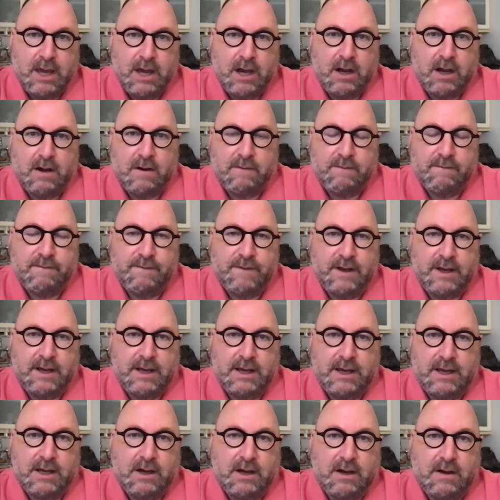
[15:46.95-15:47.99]
of
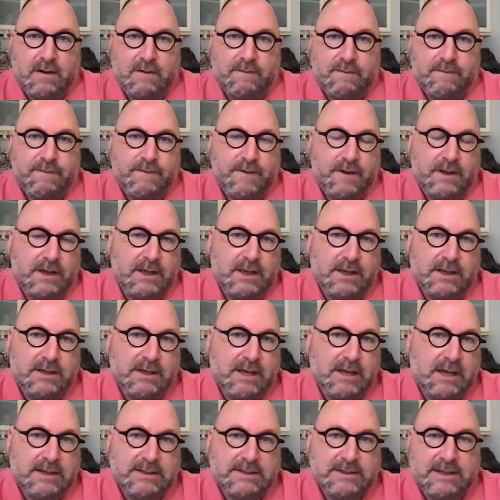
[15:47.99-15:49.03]

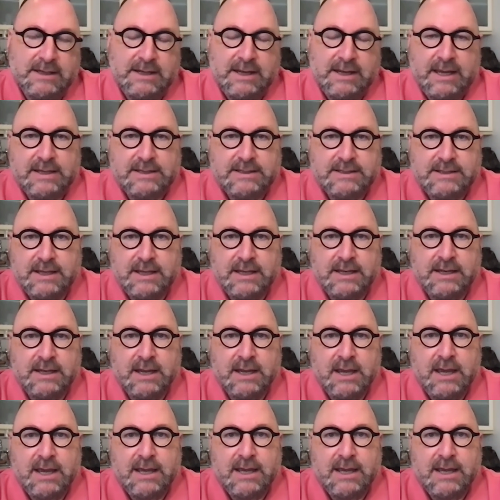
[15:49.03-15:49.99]
1918.